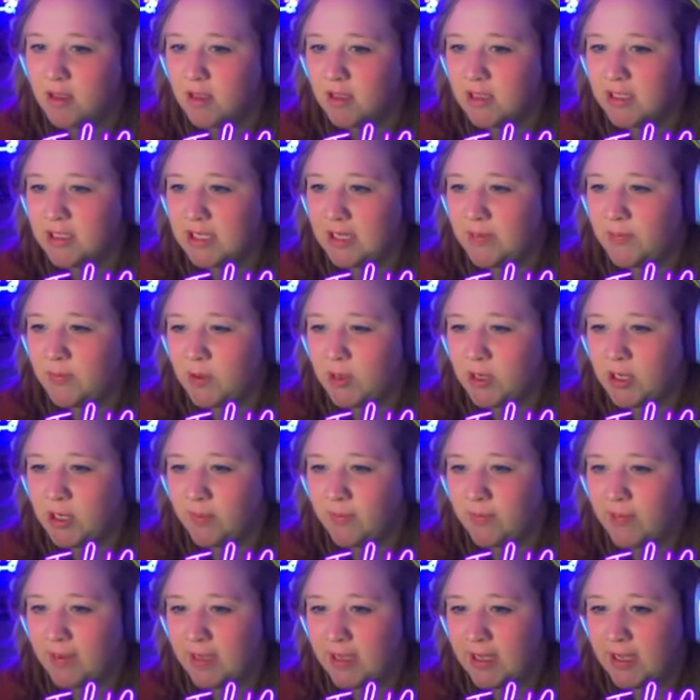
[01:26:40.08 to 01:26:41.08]
dead
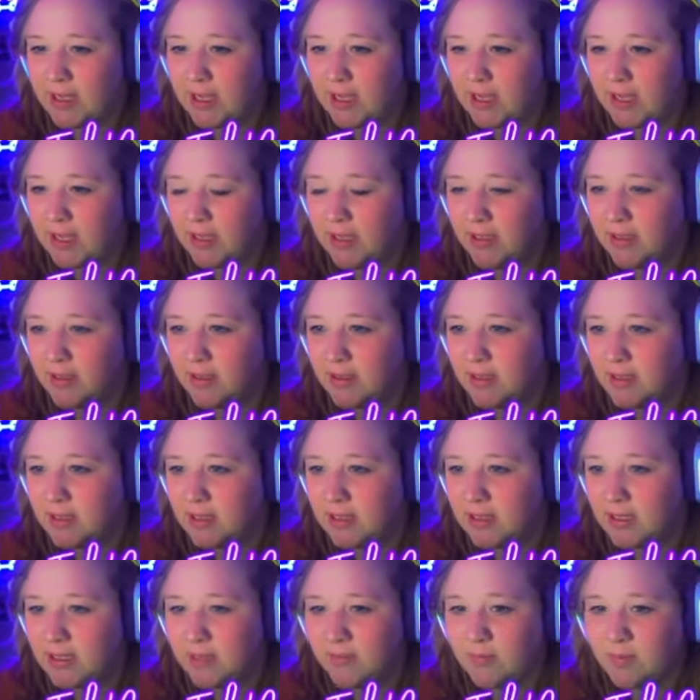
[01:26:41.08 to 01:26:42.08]
porcupine,
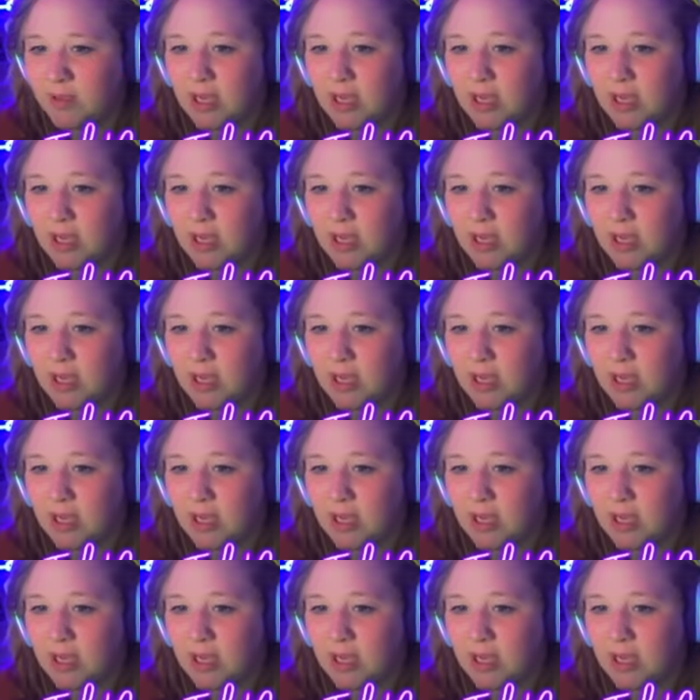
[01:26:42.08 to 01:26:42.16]
the dead.